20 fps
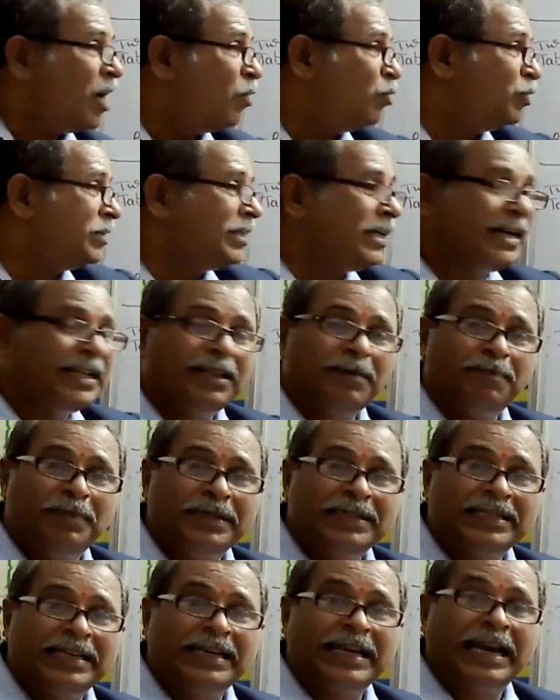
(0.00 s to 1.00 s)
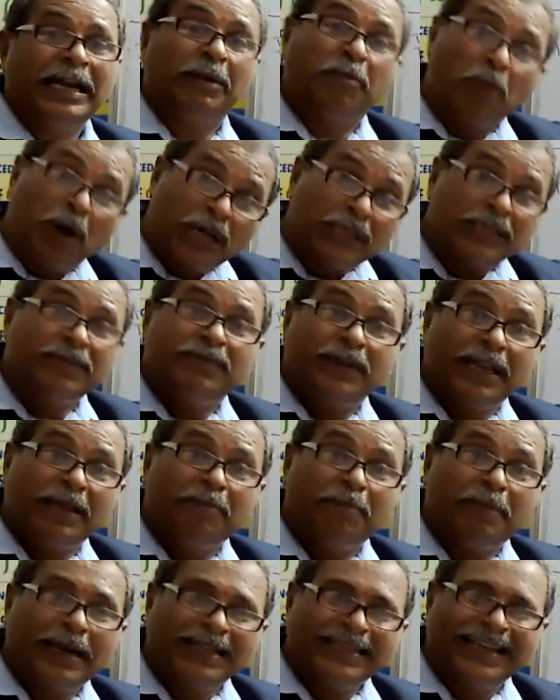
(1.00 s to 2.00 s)
Outside the piston,
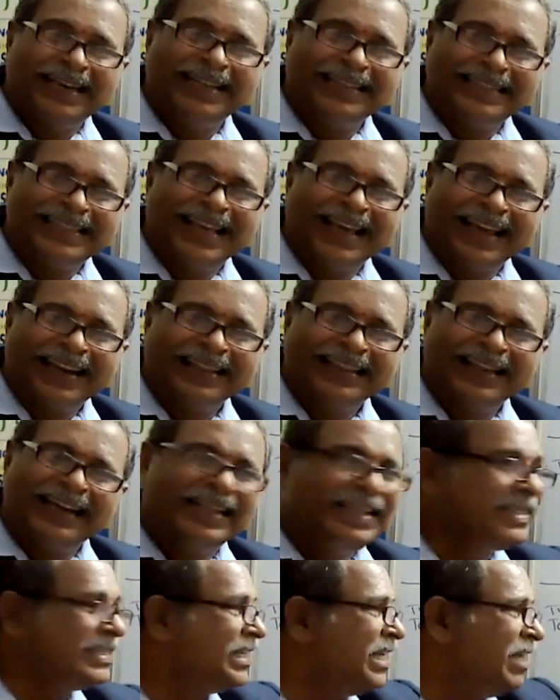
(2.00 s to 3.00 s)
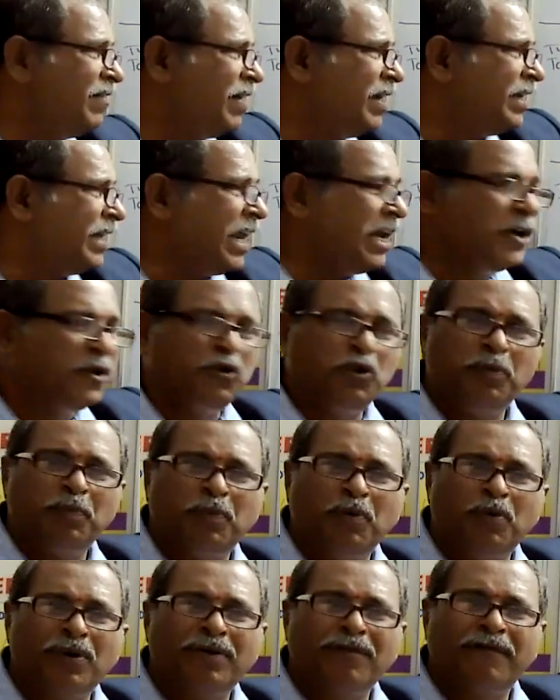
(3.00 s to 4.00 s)
atmospheric pressure is there. That is given 10 to the
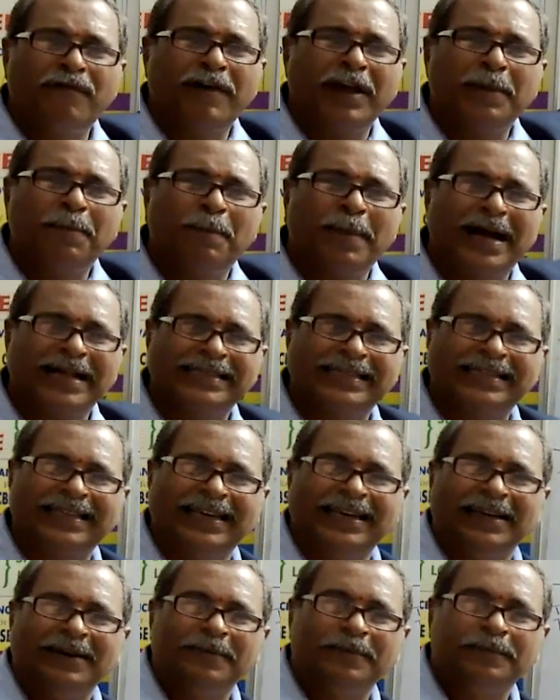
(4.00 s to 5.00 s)
power of 5 pascal.